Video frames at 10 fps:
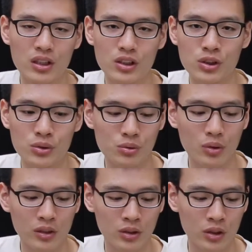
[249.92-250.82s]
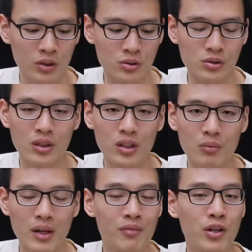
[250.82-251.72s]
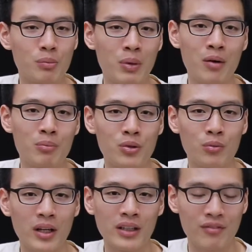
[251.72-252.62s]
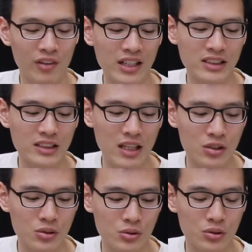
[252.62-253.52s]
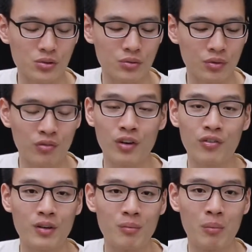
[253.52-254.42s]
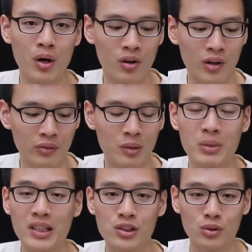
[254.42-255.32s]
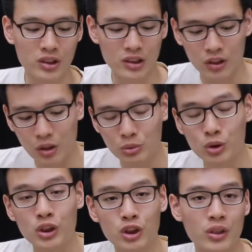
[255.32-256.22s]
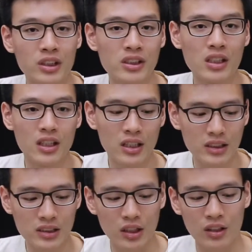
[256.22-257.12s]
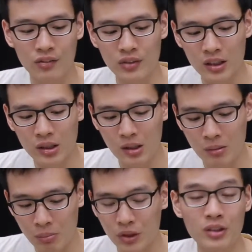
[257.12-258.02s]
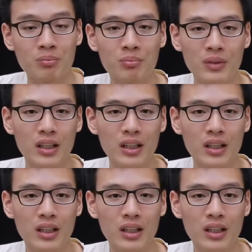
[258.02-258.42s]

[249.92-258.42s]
So you got to, whenever you palm mute, one advice is that you could revolve it more around the bass notes, the top 3 strings, instead of the bottom.